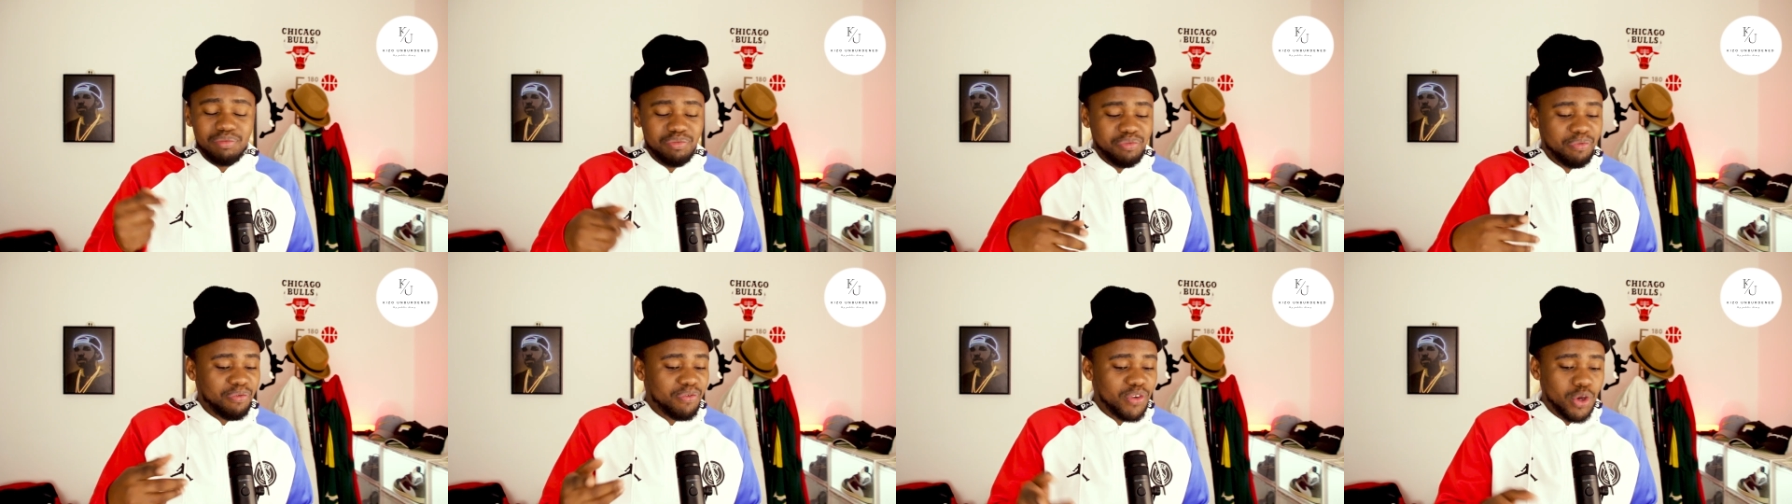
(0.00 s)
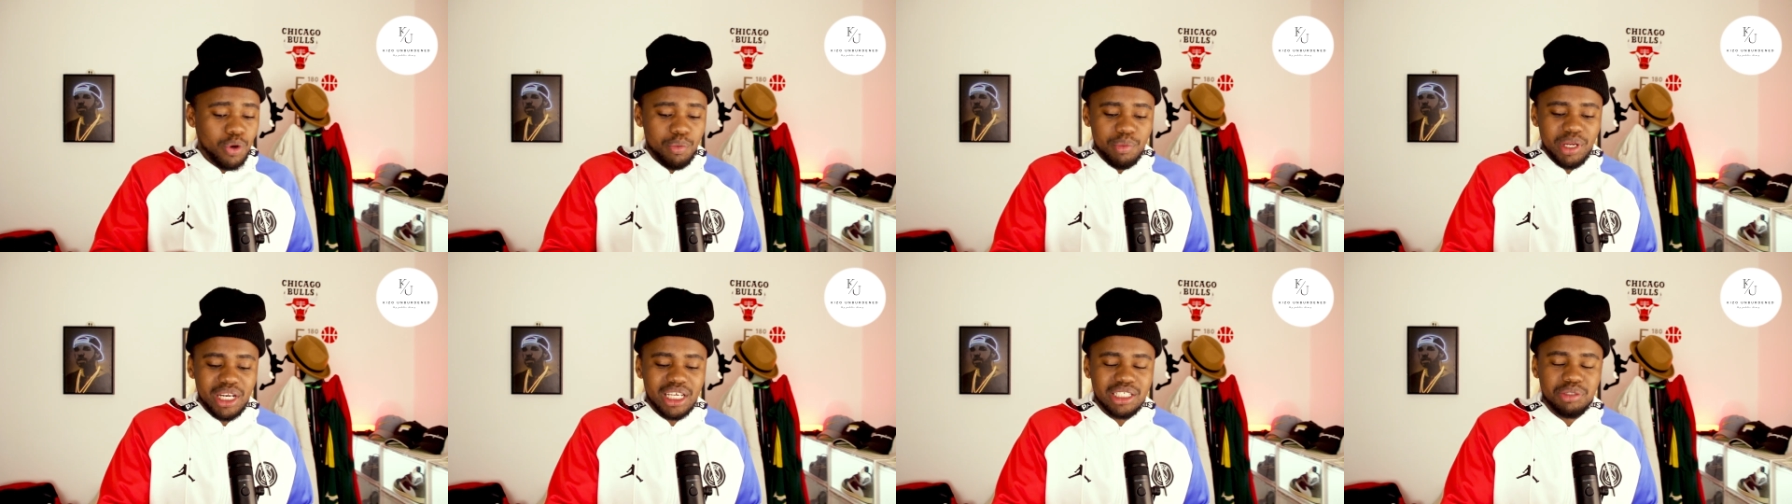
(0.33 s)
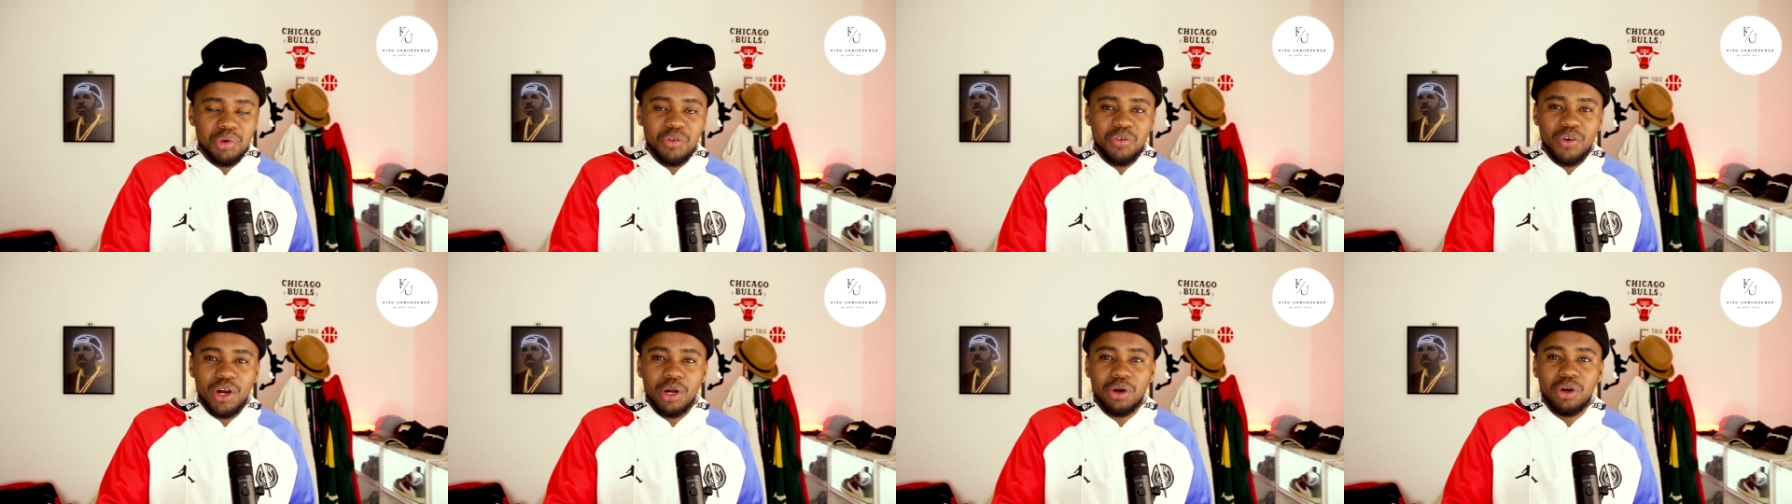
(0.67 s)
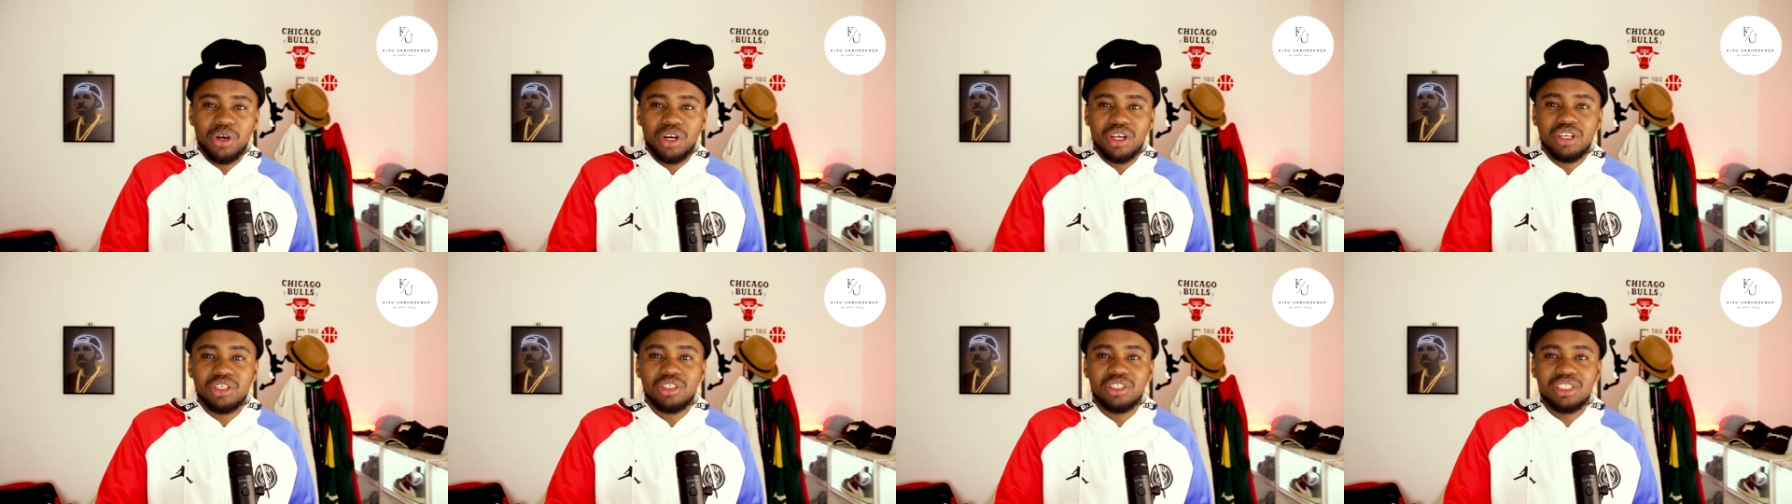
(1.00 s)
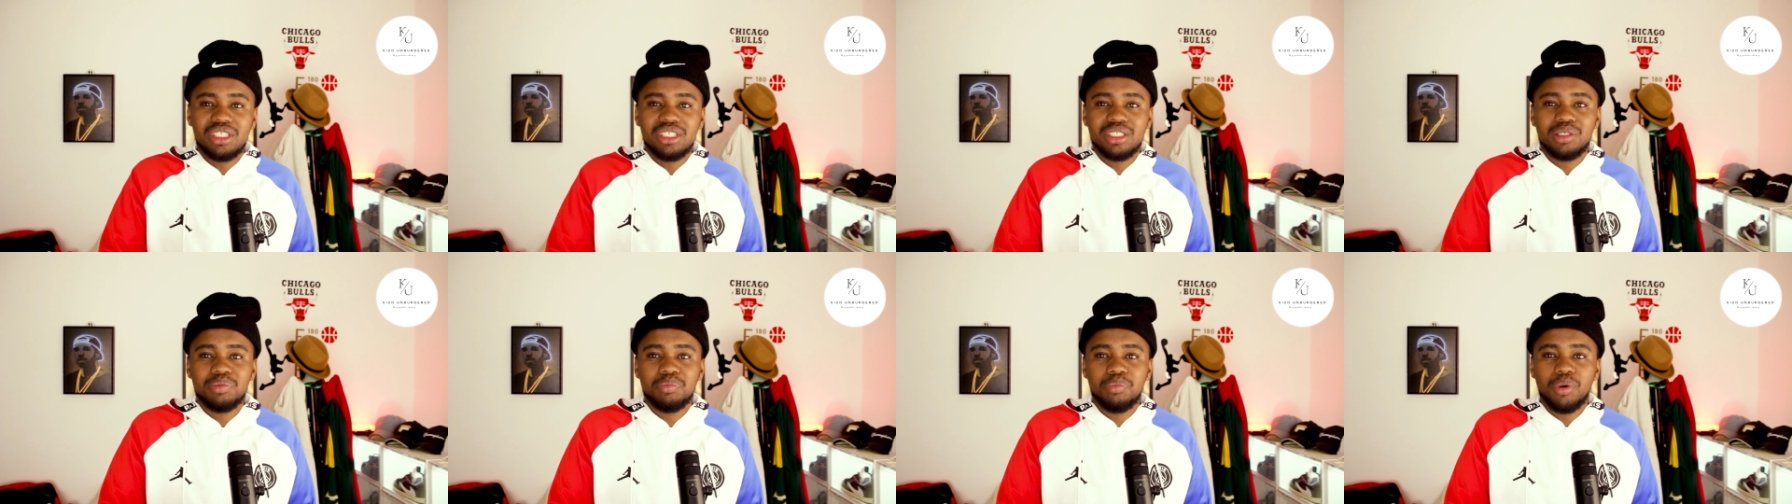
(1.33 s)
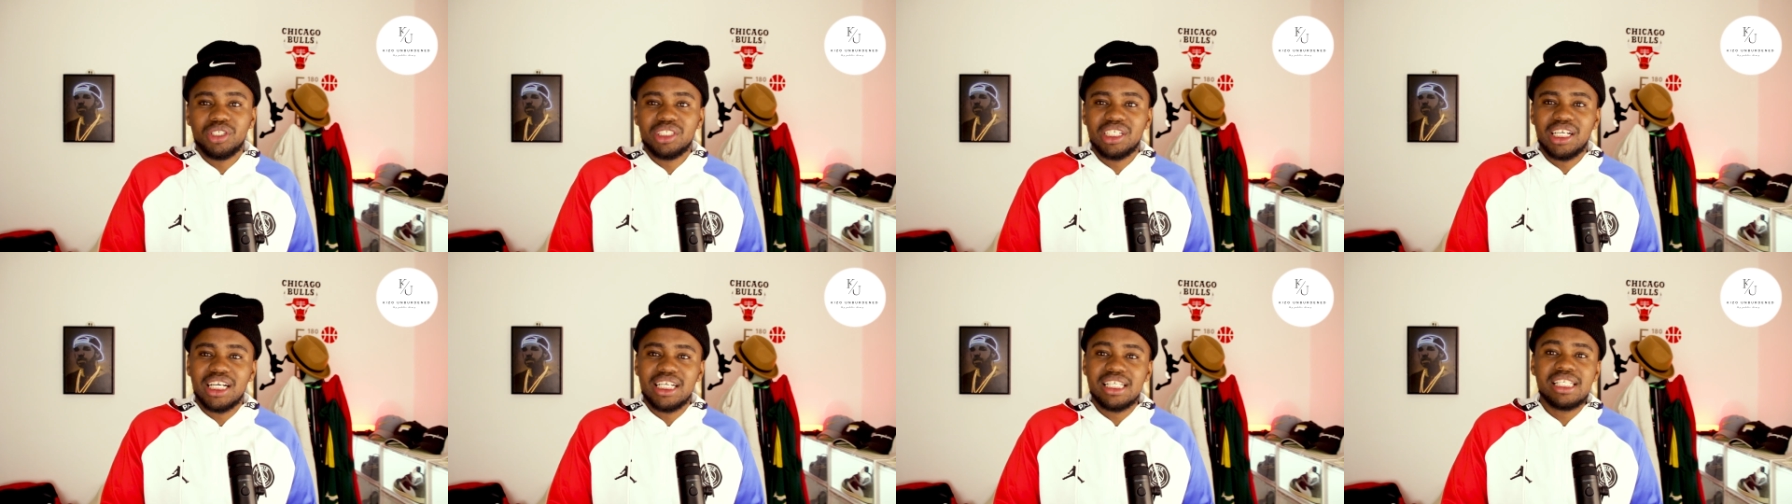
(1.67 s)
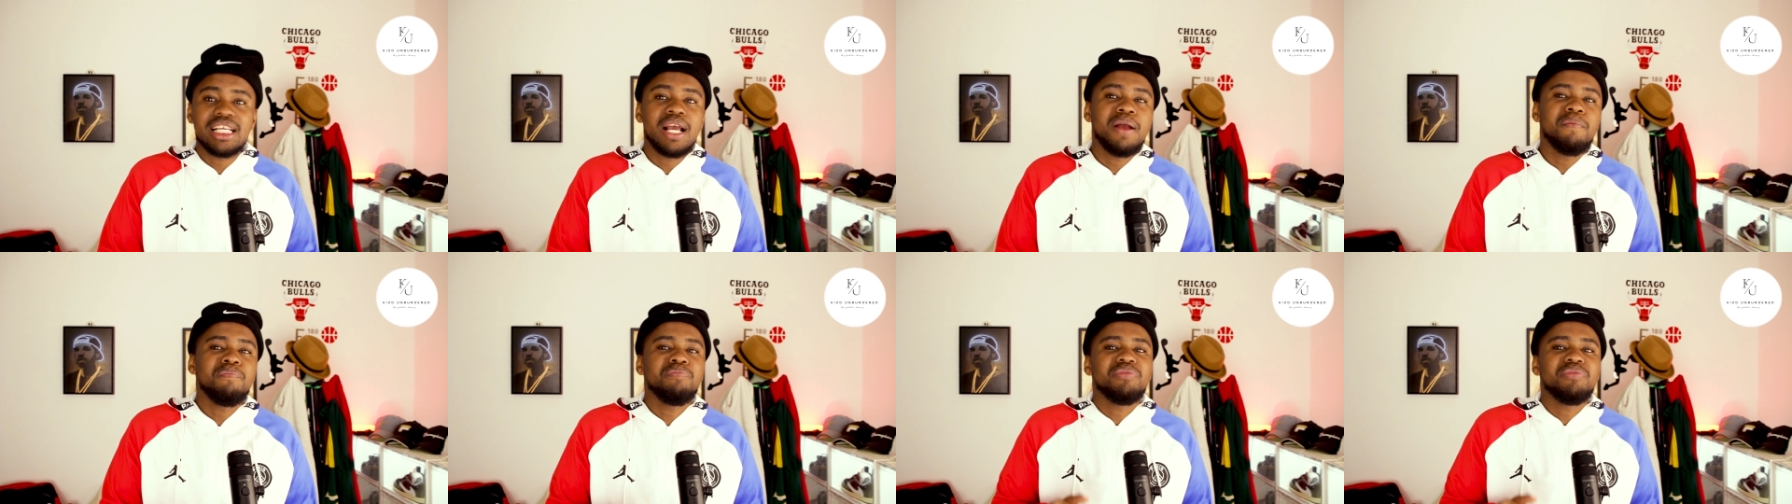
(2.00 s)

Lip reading: few minutes before I got onto this podcast.